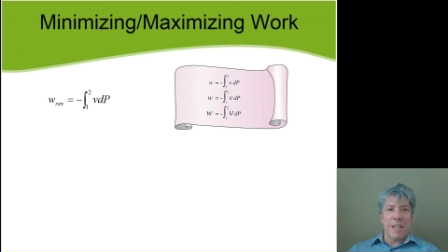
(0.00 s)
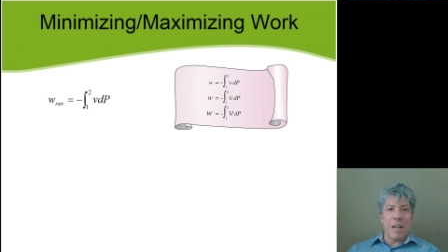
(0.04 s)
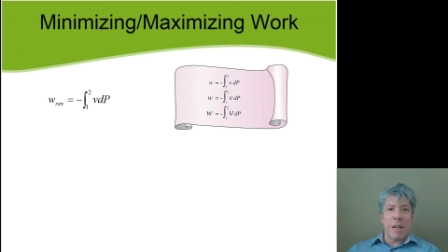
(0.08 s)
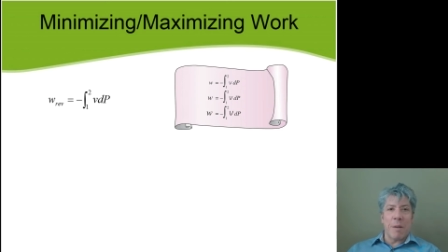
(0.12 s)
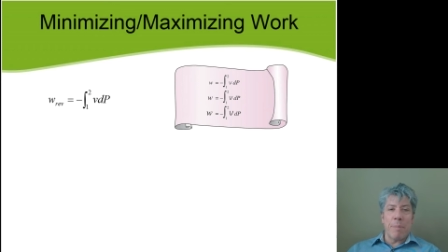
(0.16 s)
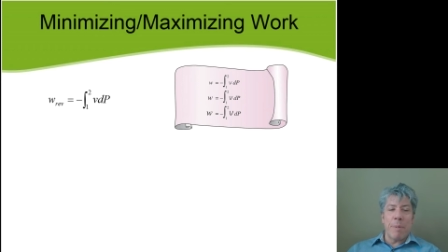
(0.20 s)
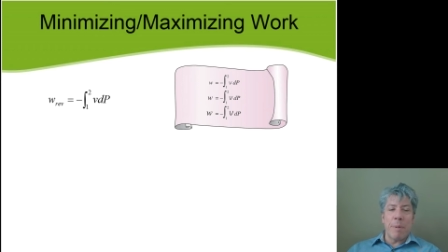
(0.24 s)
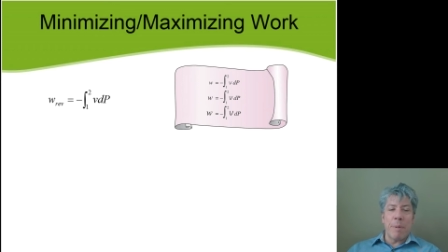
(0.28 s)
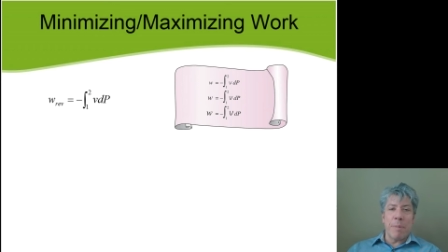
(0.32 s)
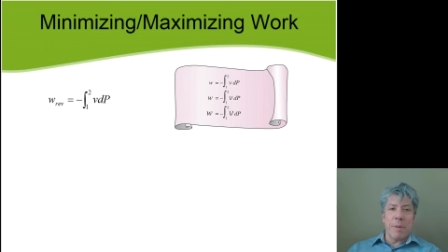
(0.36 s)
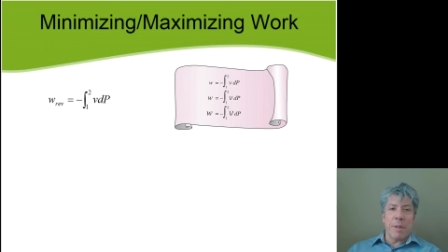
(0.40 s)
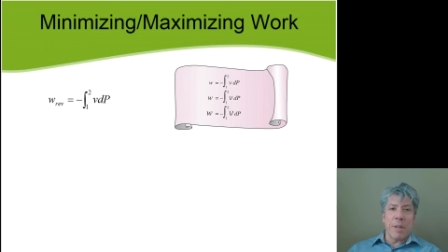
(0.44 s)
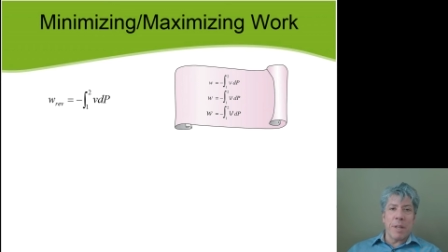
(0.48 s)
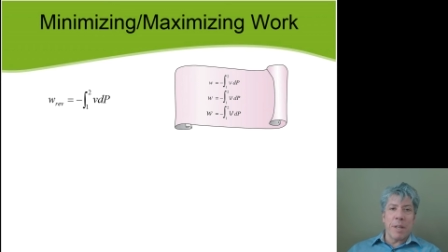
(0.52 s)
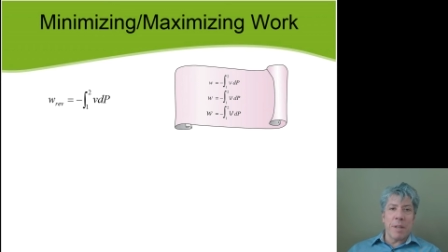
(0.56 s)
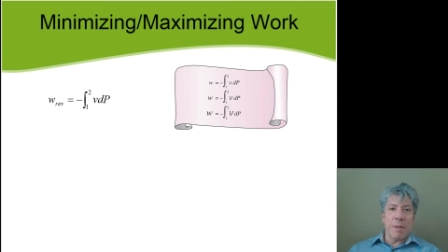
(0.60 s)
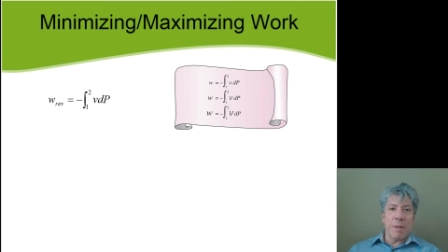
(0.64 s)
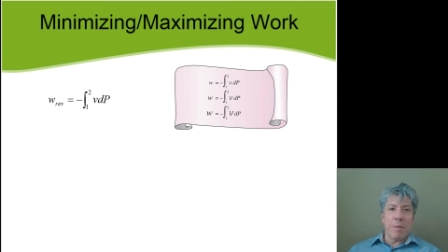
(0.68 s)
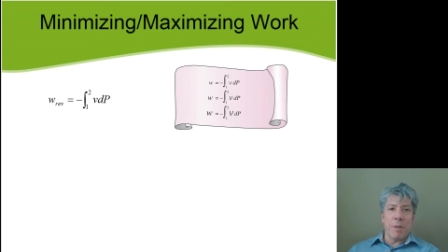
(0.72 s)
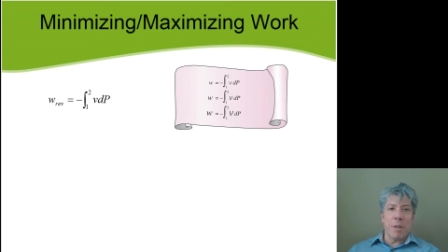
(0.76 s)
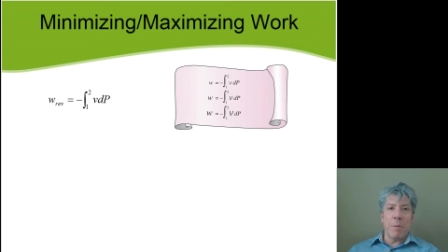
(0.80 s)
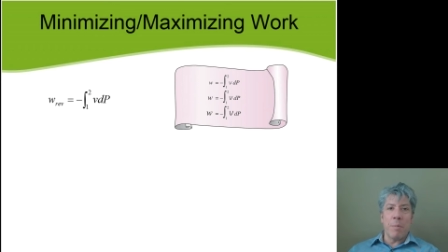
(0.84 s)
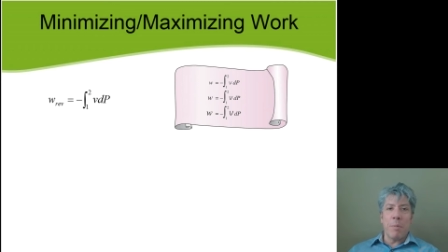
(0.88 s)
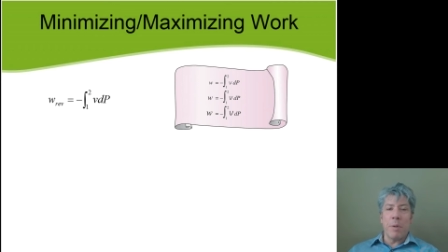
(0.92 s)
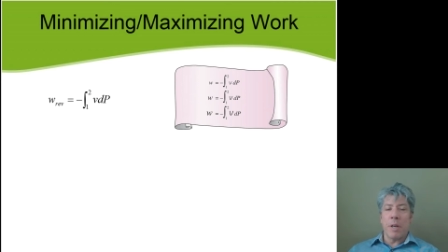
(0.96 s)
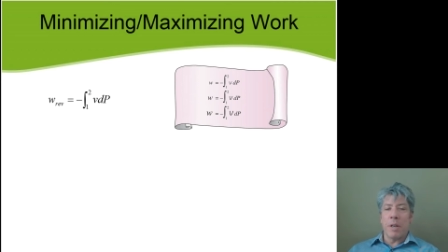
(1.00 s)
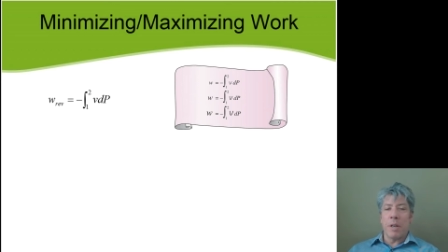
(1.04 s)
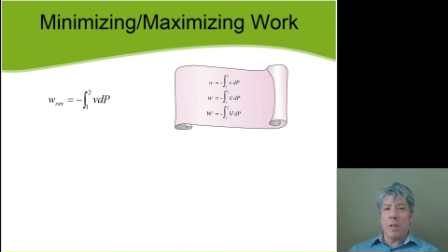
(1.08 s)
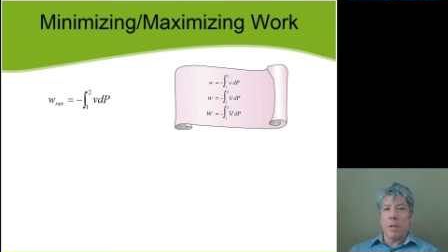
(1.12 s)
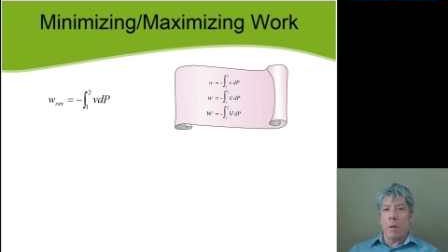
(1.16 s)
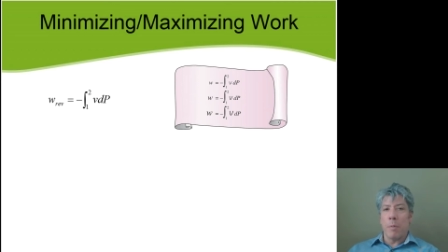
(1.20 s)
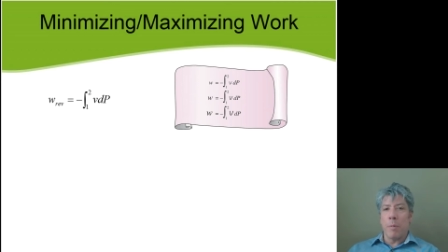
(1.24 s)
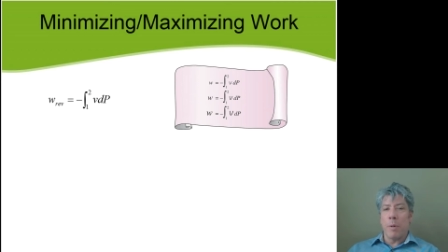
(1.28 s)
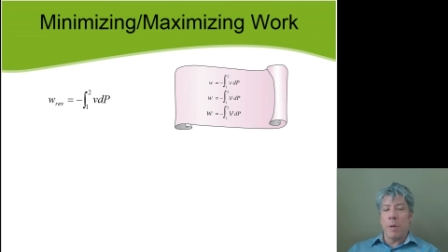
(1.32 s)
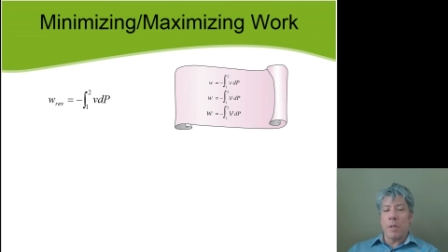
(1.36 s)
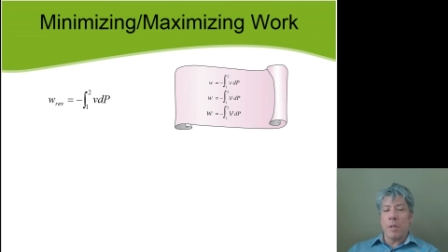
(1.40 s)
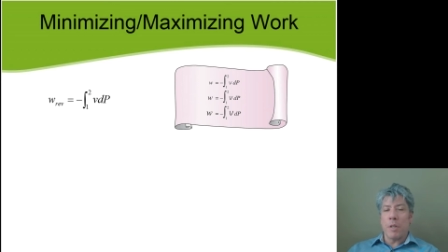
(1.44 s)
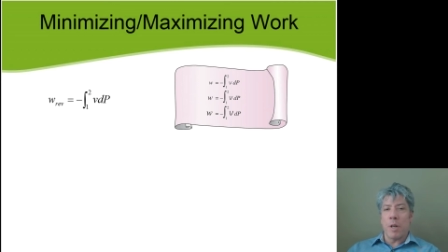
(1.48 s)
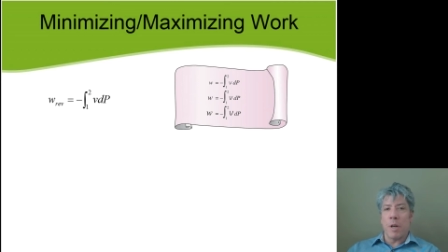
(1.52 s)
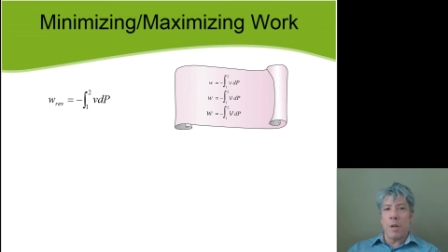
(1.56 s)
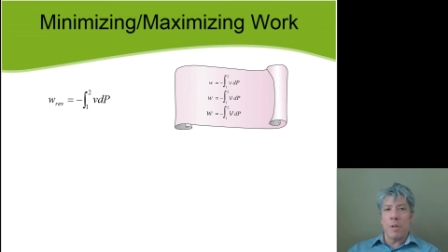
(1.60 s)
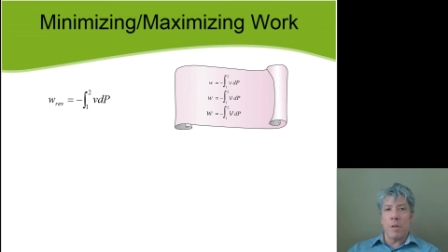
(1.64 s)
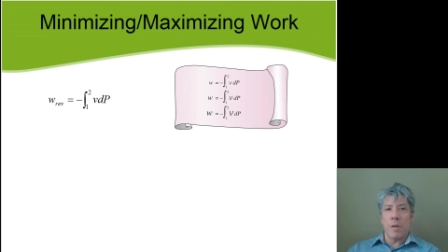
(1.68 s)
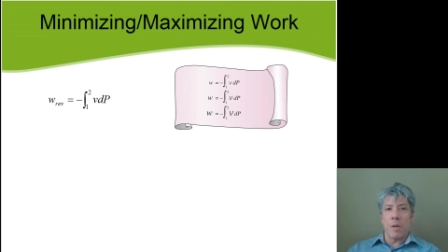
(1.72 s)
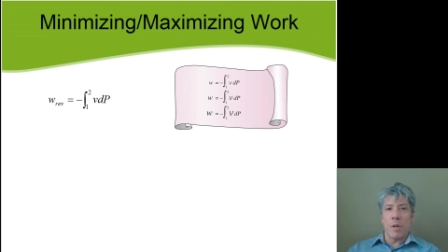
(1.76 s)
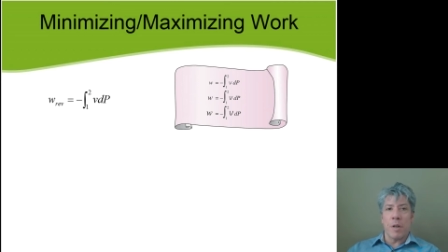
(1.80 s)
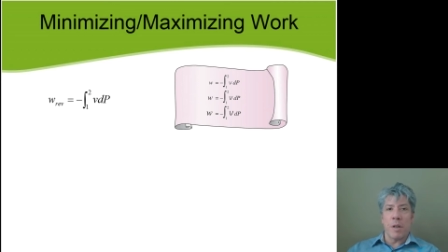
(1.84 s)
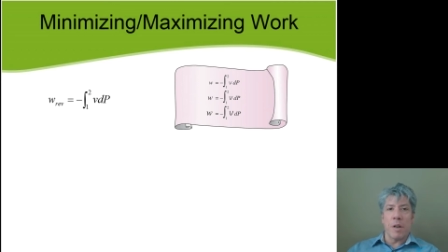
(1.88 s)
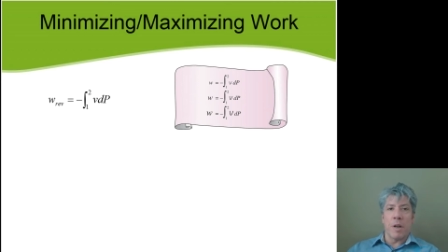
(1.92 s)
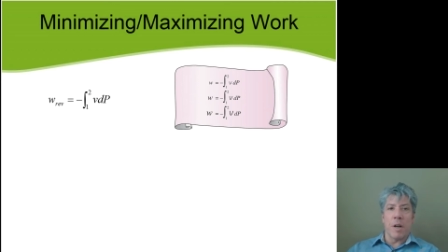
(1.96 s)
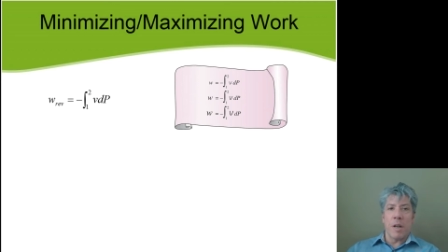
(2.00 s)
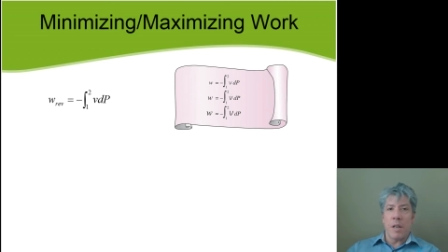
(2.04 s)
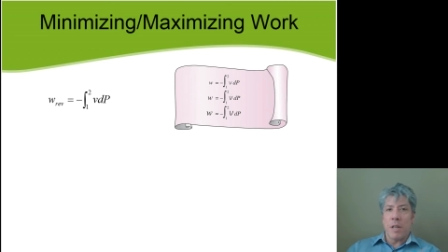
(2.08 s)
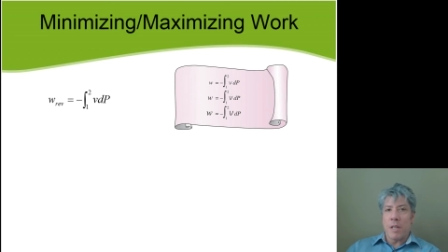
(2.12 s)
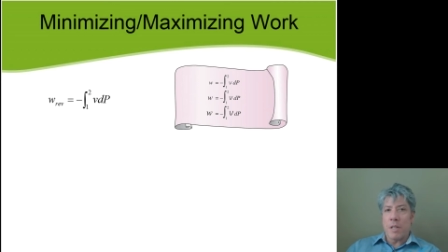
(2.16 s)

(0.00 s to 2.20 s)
A lot of people think that when you put a turbocharger on a car,